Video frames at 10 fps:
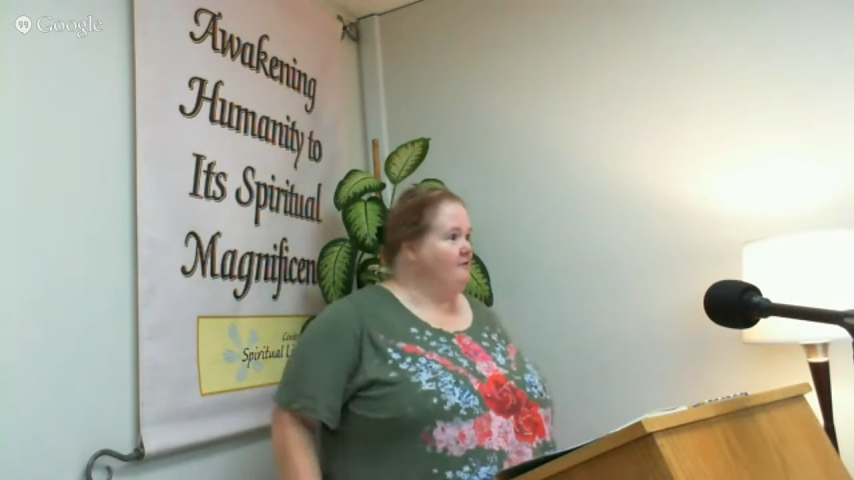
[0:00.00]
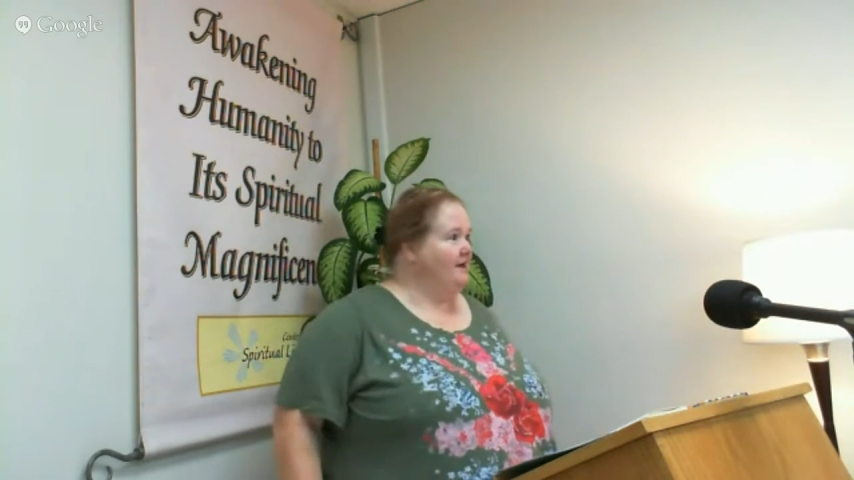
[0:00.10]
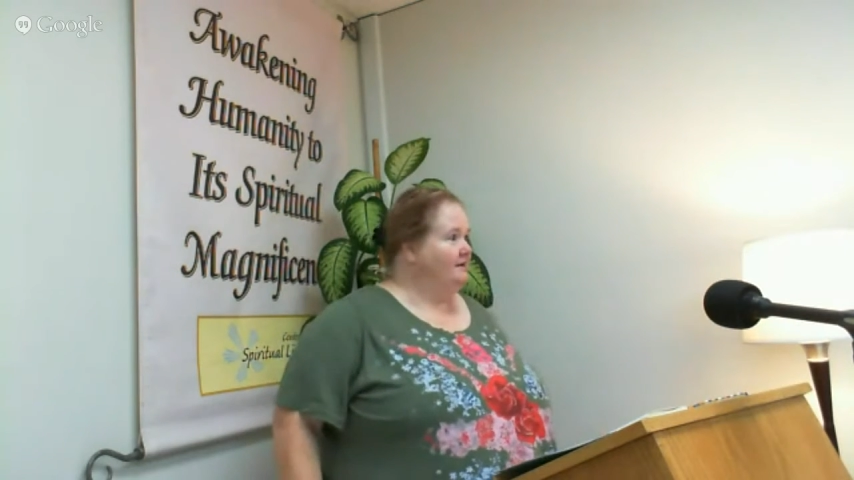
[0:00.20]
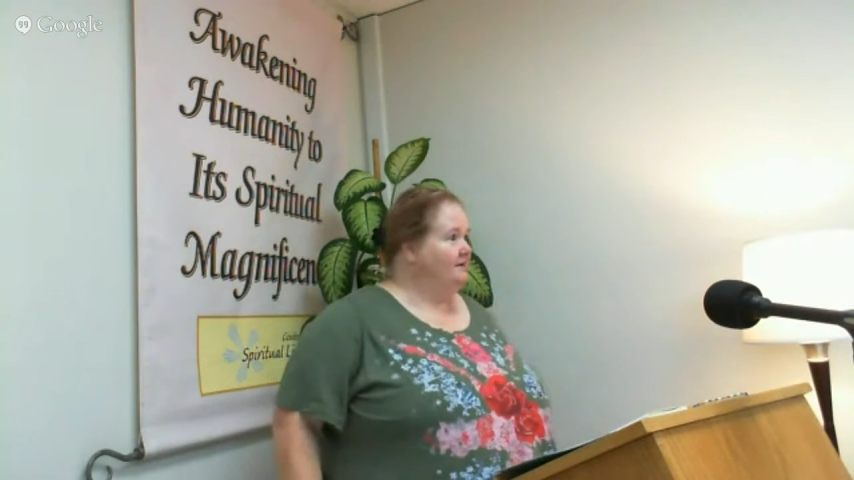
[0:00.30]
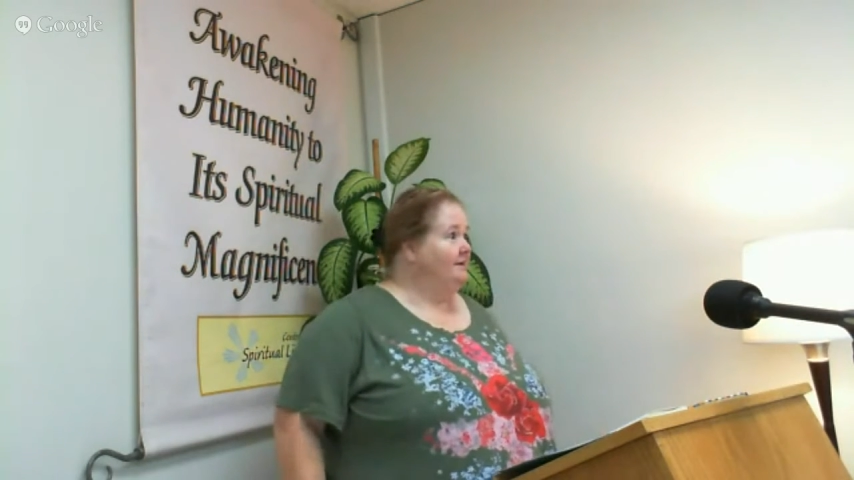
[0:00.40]

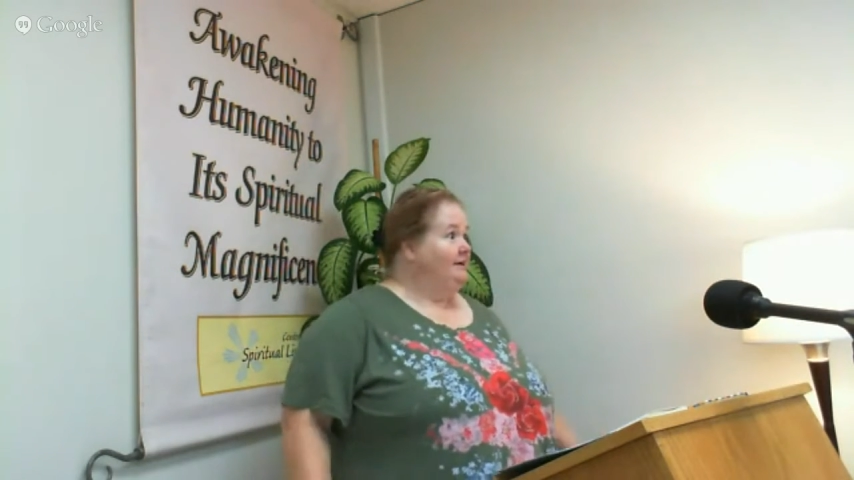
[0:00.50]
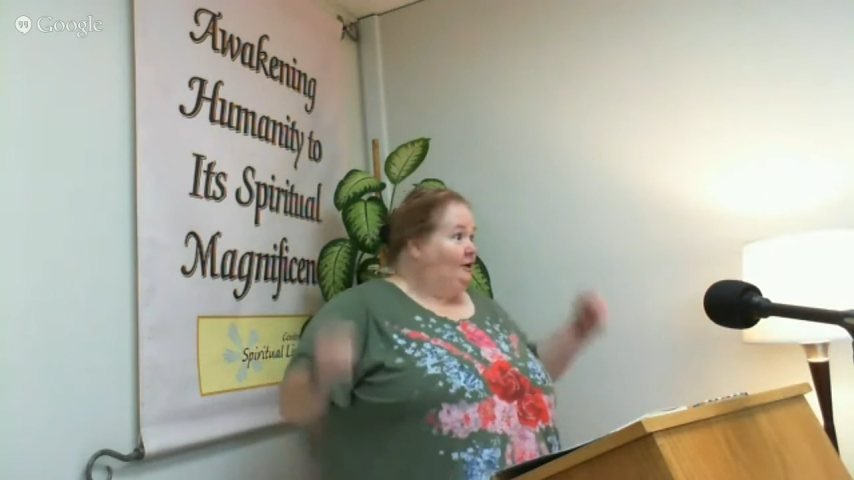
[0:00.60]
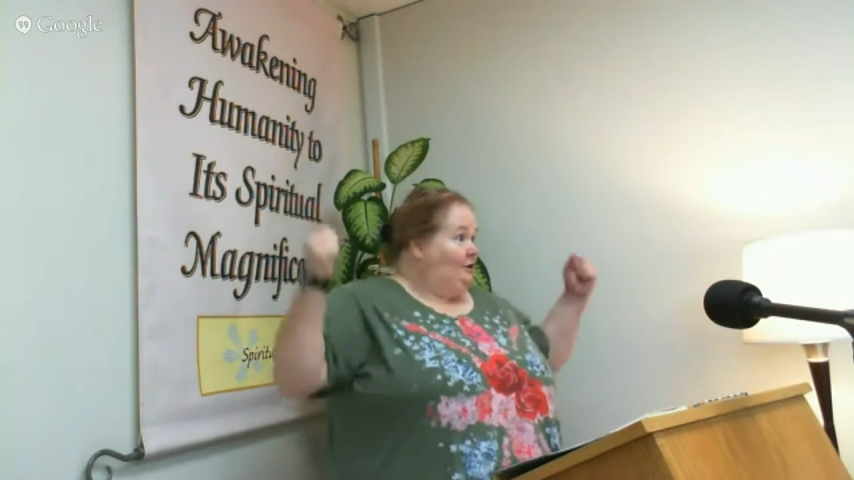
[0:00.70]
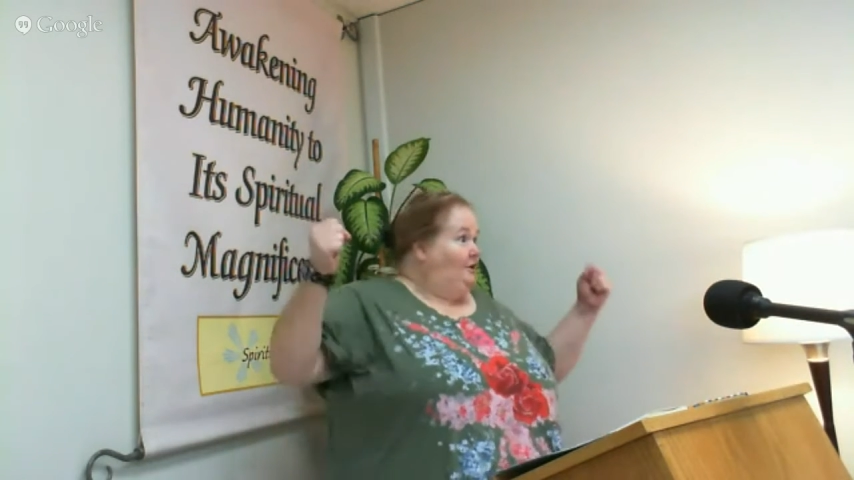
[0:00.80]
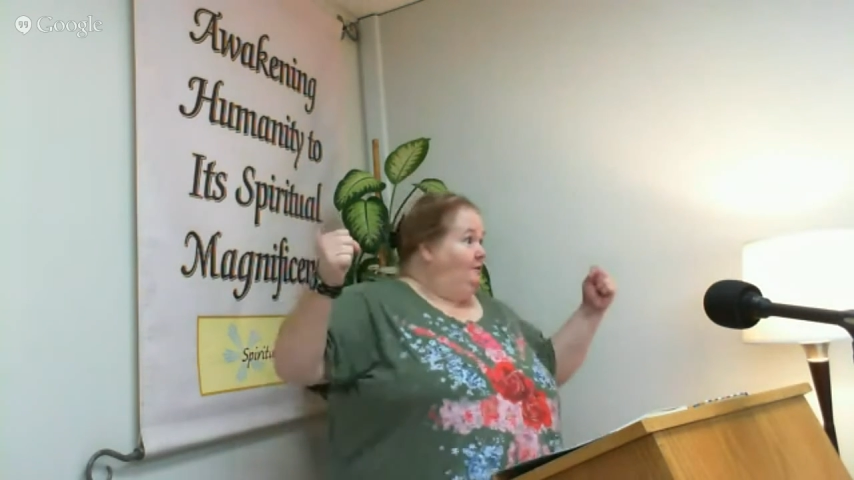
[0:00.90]
ride.
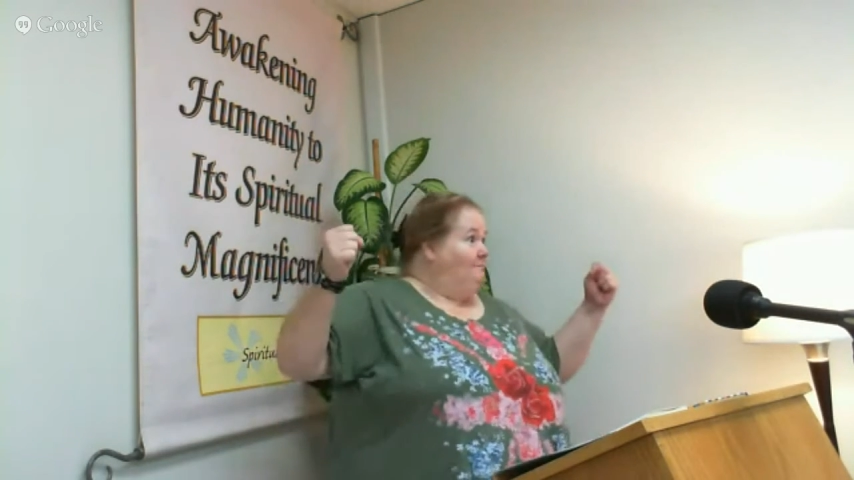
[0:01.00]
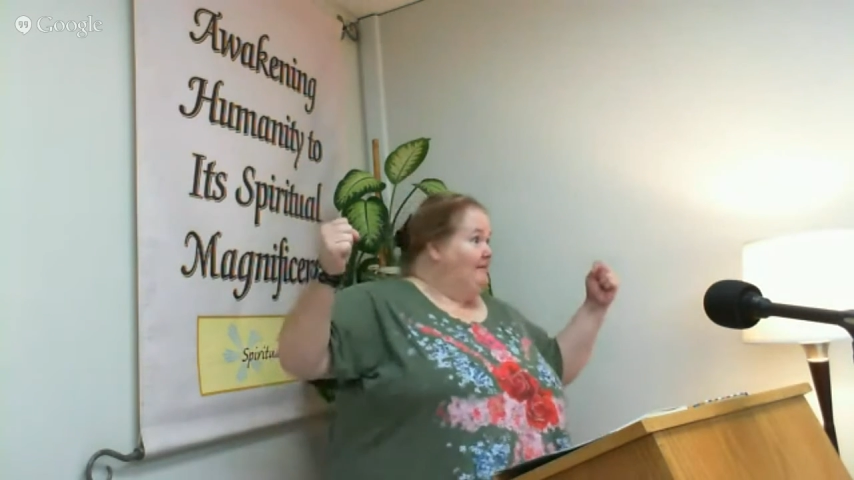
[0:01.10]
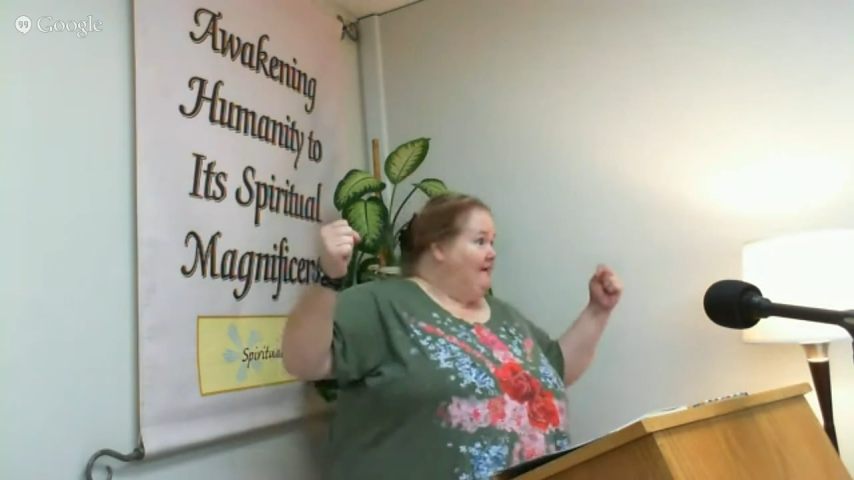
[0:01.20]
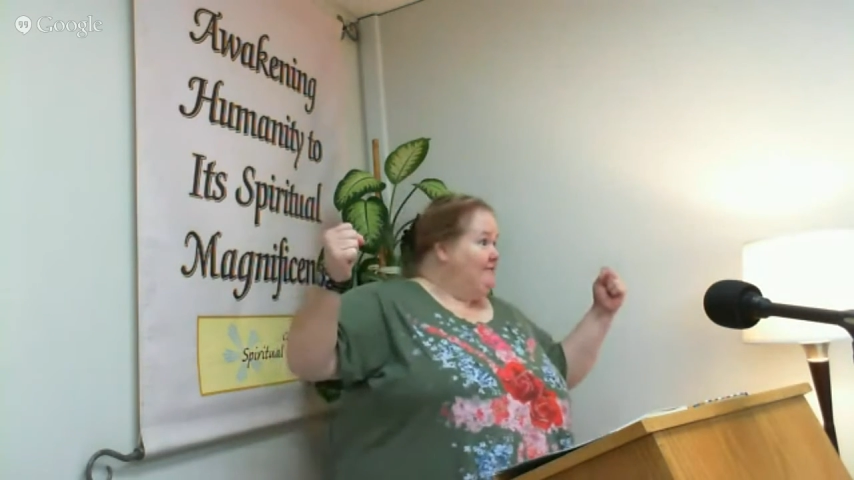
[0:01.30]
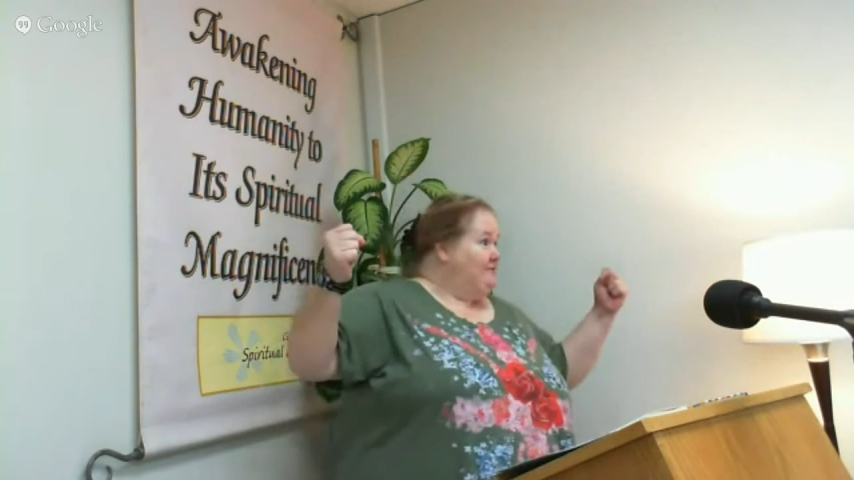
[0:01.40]
My
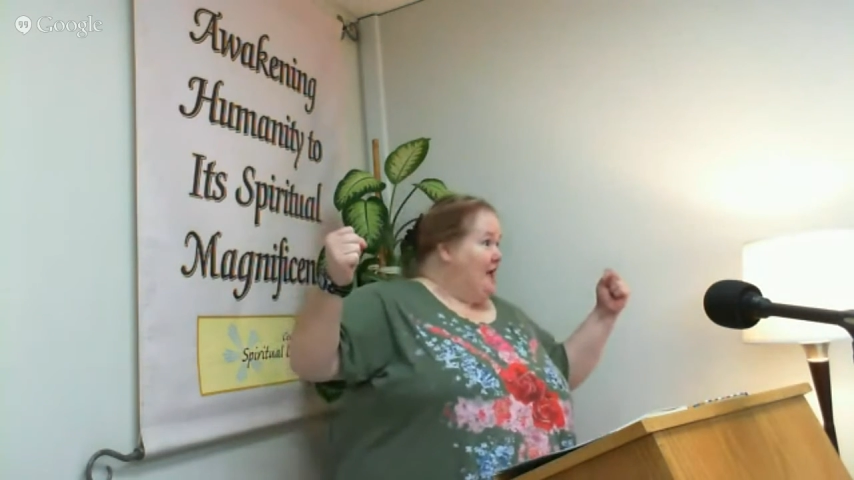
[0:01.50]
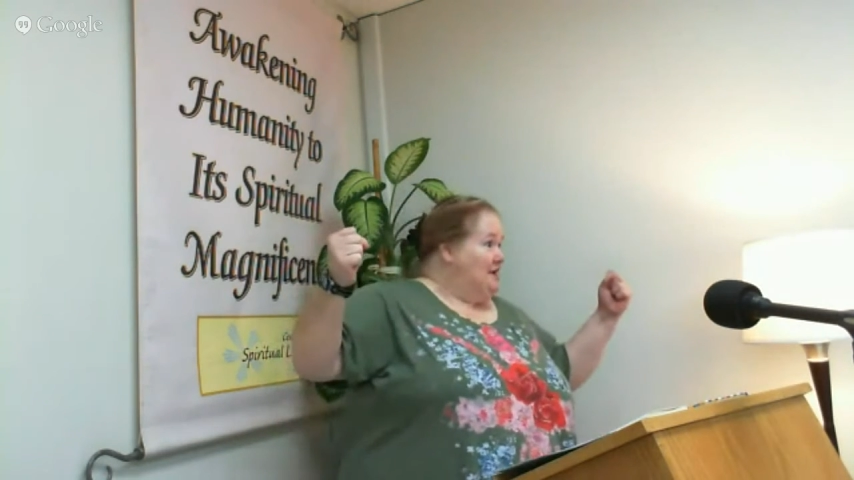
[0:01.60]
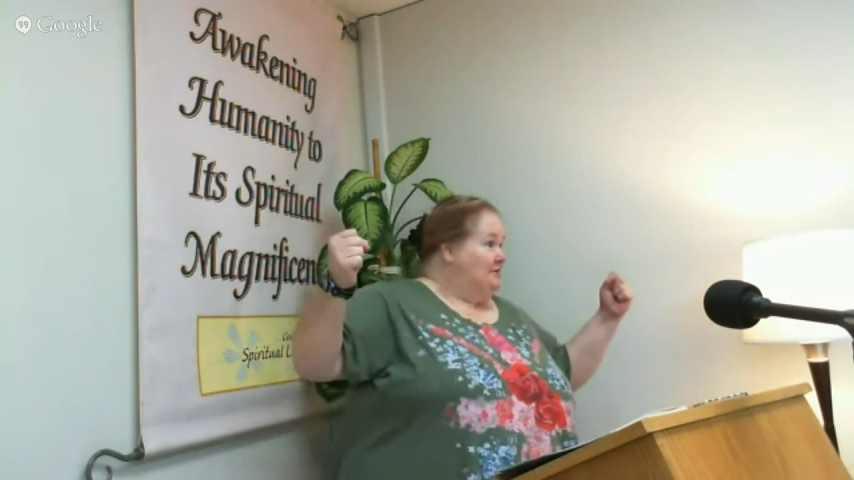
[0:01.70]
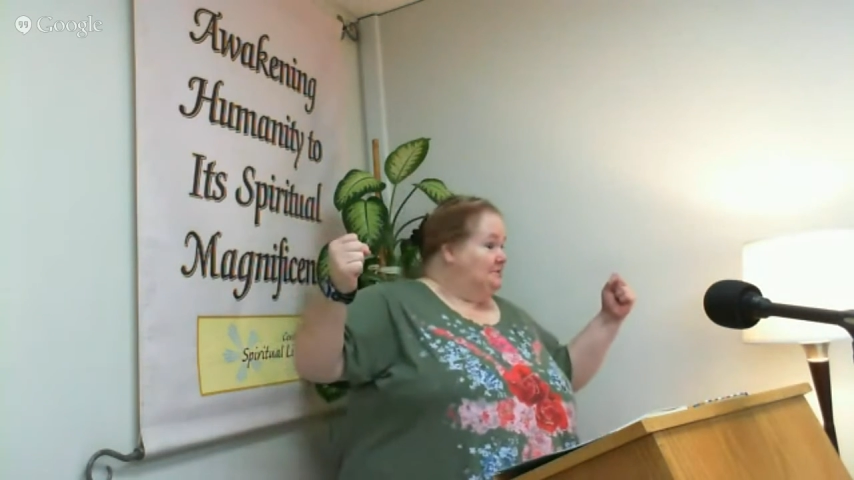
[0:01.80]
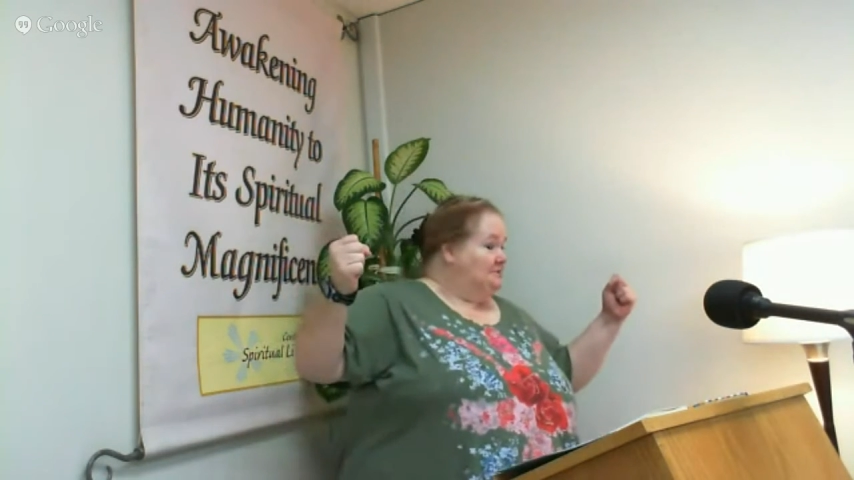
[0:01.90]
favorite
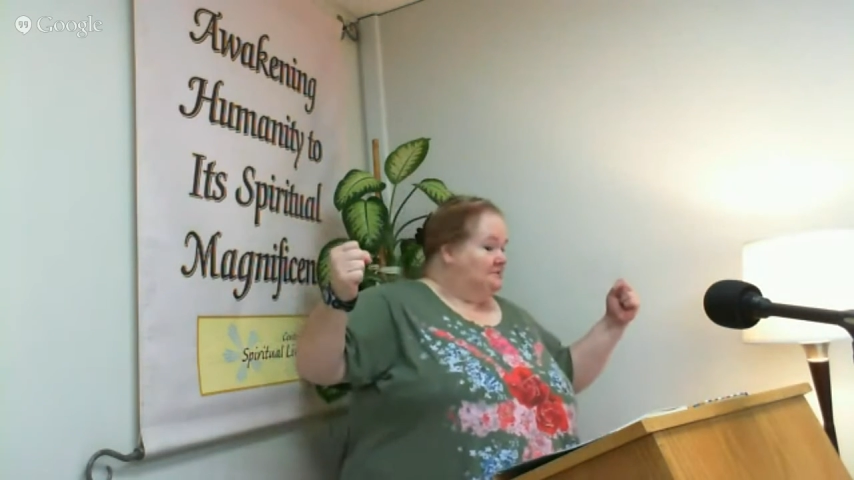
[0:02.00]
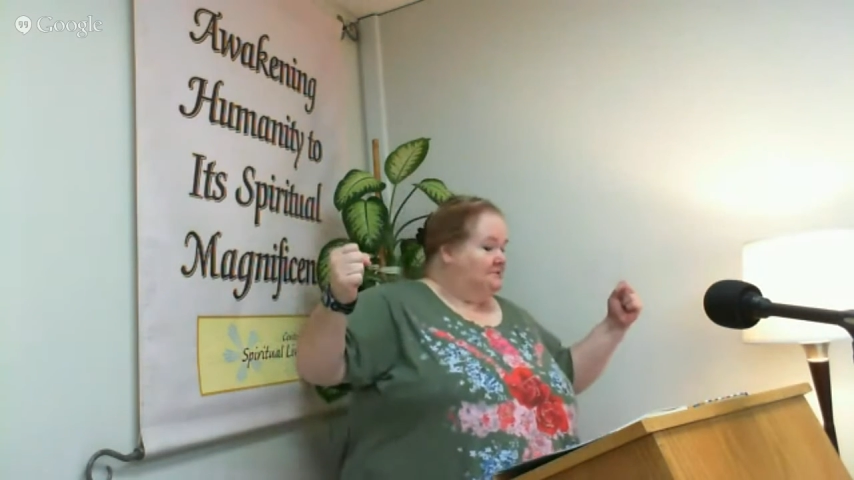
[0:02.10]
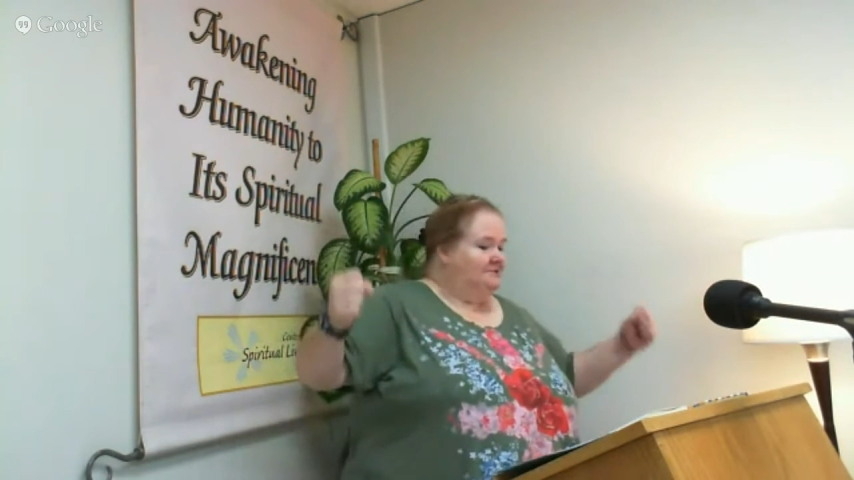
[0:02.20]
thing.